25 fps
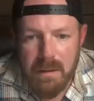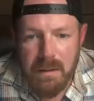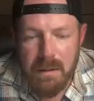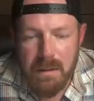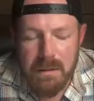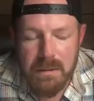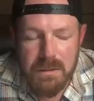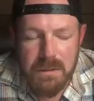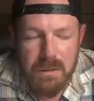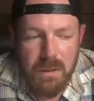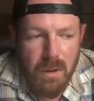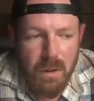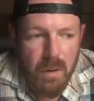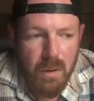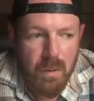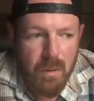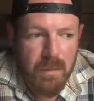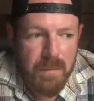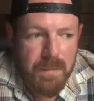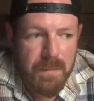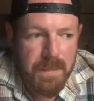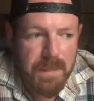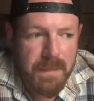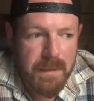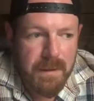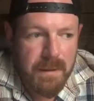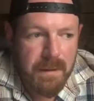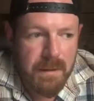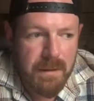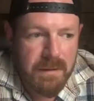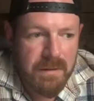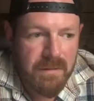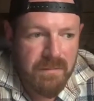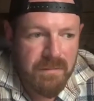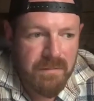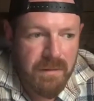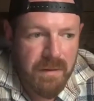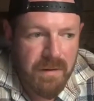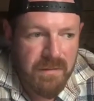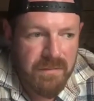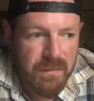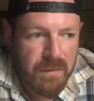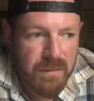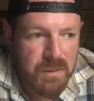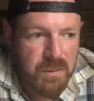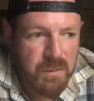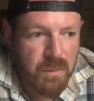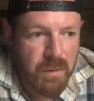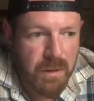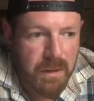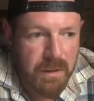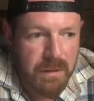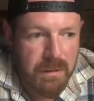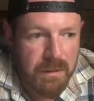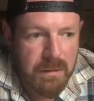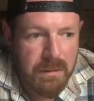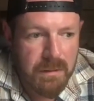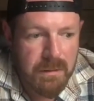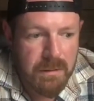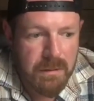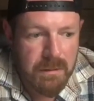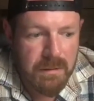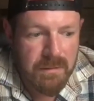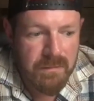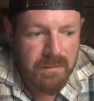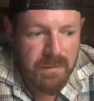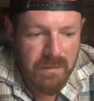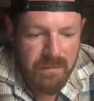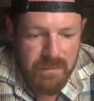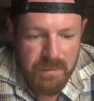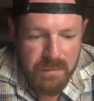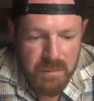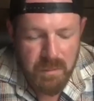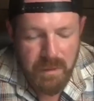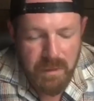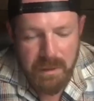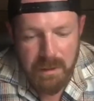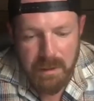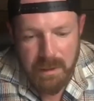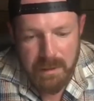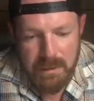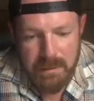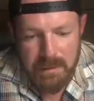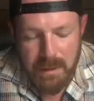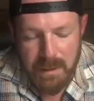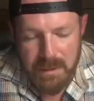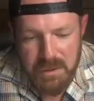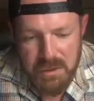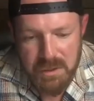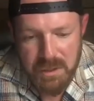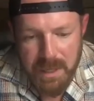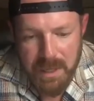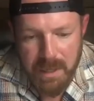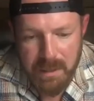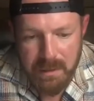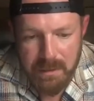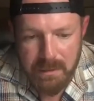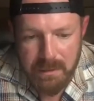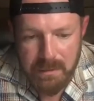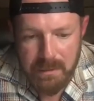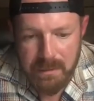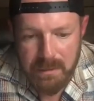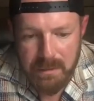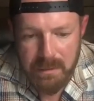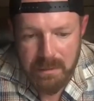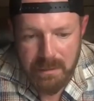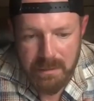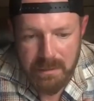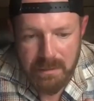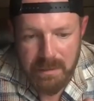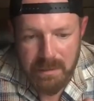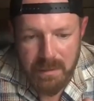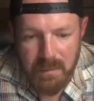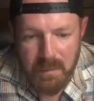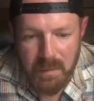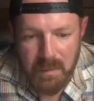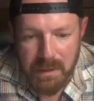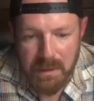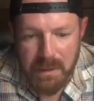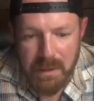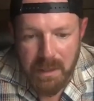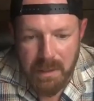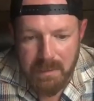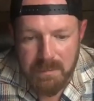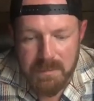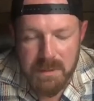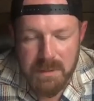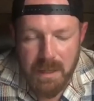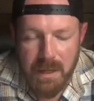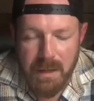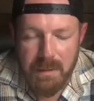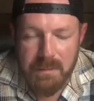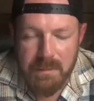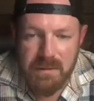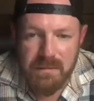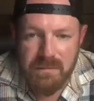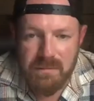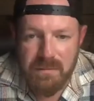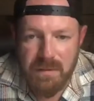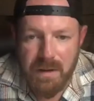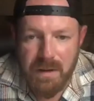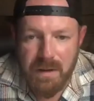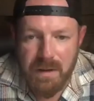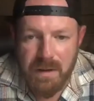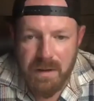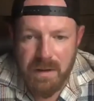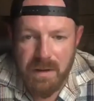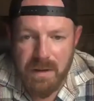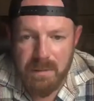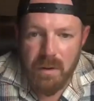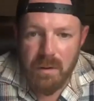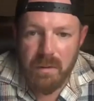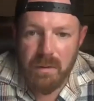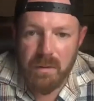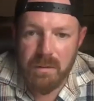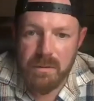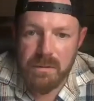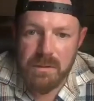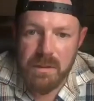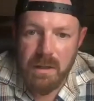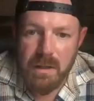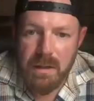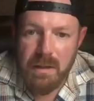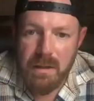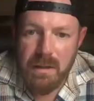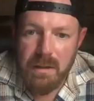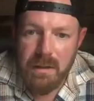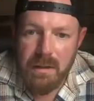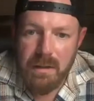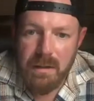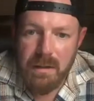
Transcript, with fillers: So eh, the very first one, the very first wedding I, I shot when it came time to family photos,